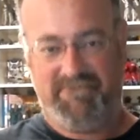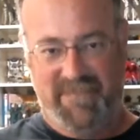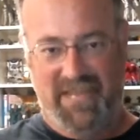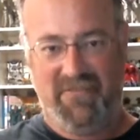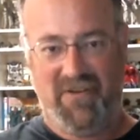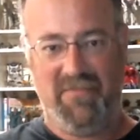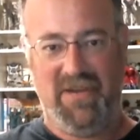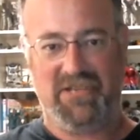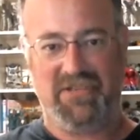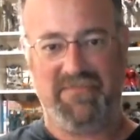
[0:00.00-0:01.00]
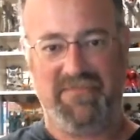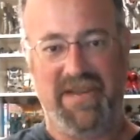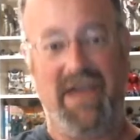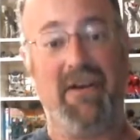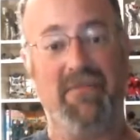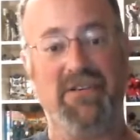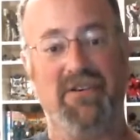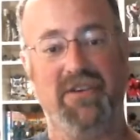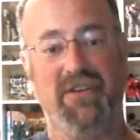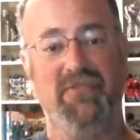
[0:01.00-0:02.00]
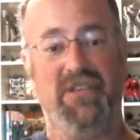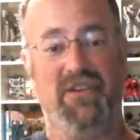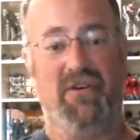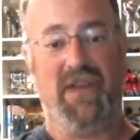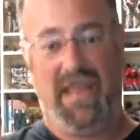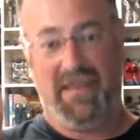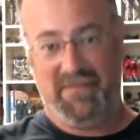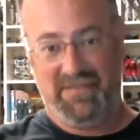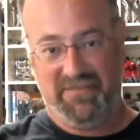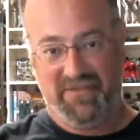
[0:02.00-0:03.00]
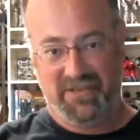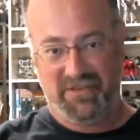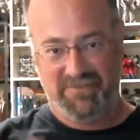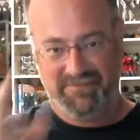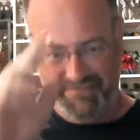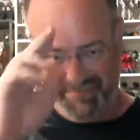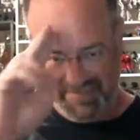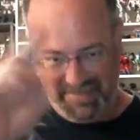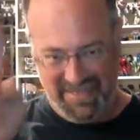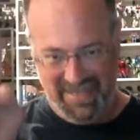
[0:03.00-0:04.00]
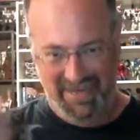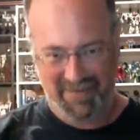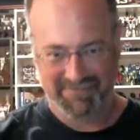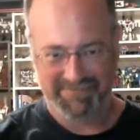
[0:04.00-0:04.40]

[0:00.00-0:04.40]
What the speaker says: Thank you very much. Now I return you to your aimless adventure. Later.